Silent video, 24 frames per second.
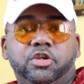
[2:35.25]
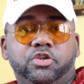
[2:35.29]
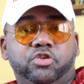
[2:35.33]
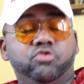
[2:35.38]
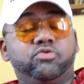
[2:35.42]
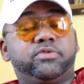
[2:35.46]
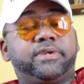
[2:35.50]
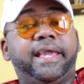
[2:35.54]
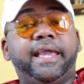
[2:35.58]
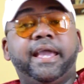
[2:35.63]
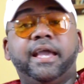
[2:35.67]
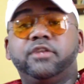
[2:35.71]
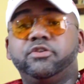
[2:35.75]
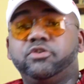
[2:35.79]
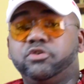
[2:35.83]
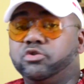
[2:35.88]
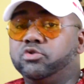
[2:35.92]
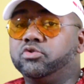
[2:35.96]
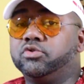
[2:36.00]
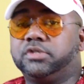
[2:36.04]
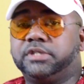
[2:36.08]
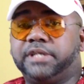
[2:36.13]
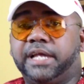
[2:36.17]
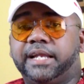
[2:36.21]
you can
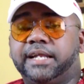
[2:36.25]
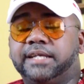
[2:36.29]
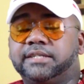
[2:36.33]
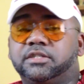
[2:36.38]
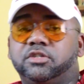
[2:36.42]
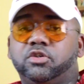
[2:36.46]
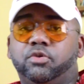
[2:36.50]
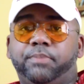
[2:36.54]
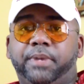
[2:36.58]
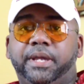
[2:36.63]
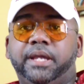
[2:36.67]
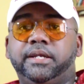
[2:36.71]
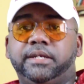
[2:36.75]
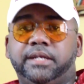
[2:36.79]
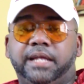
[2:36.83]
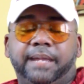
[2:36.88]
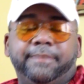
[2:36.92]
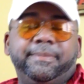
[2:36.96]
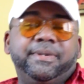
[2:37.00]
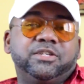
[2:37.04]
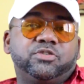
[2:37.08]
use that as a domain name.